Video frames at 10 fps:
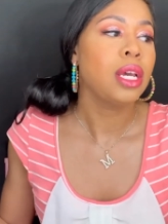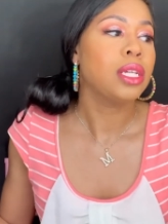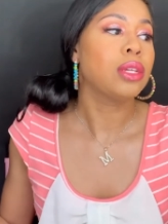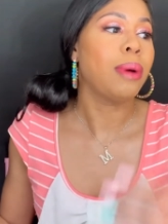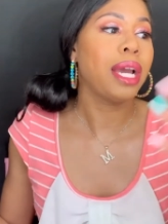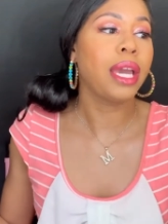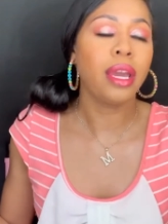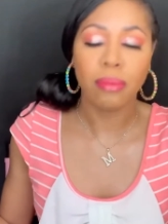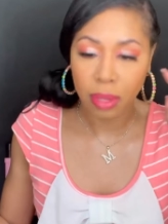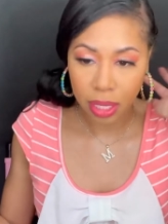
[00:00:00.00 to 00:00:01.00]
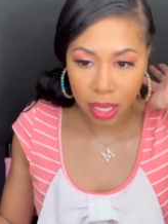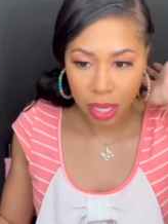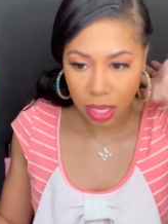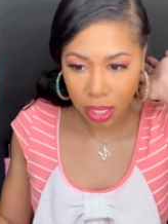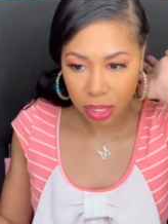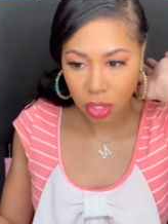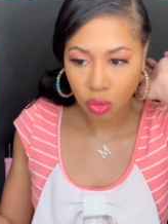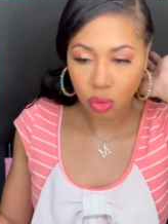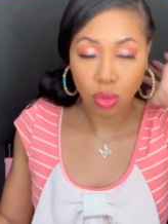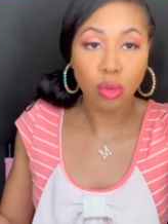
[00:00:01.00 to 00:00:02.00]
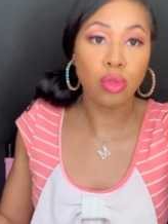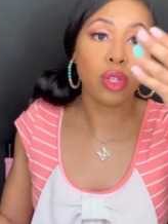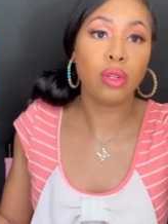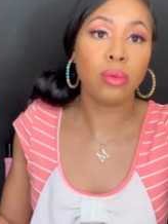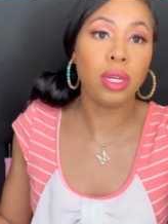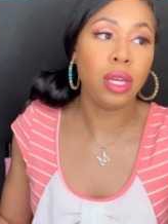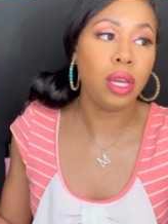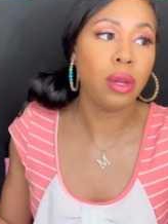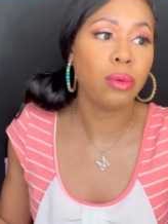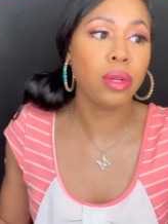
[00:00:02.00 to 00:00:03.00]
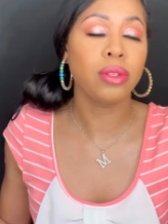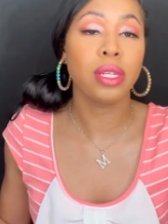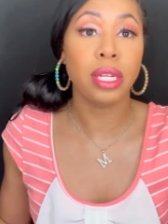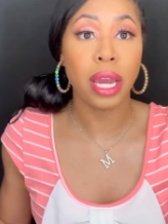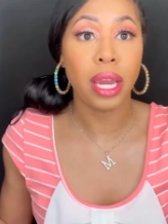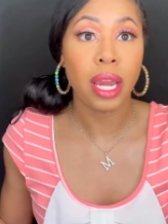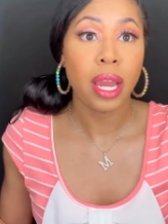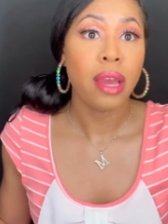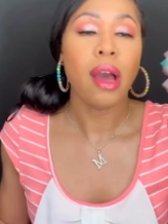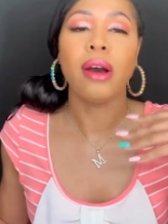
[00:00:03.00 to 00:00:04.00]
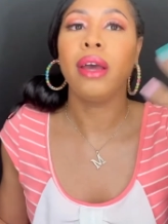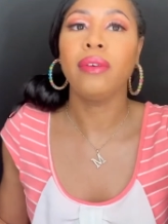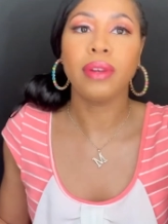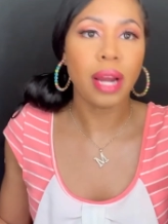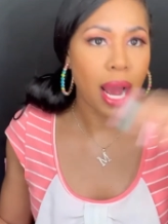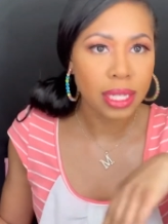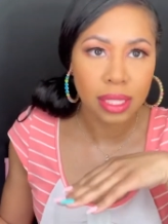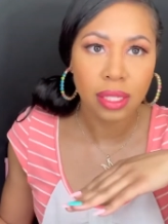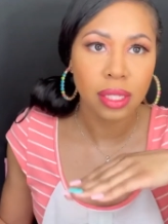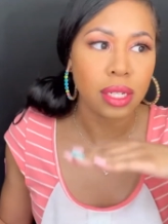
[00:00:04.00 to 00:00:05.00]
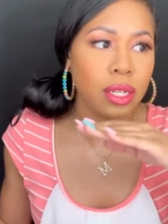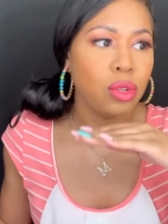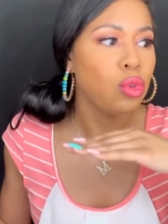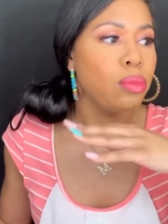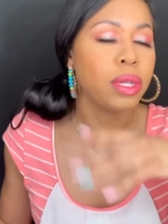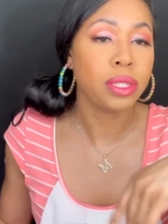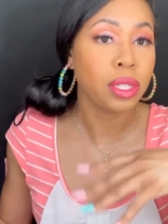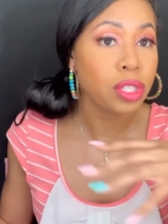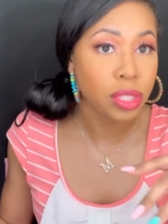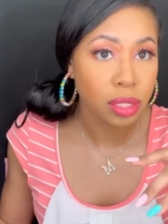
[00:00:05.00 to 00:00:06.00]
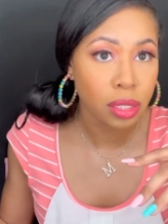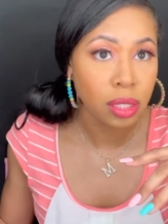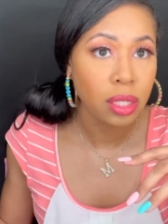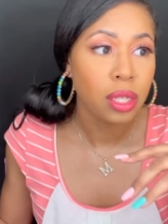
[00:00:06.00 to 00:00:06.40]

So my game plan is to do 2 to 3 reels a day. However, I just took a new position,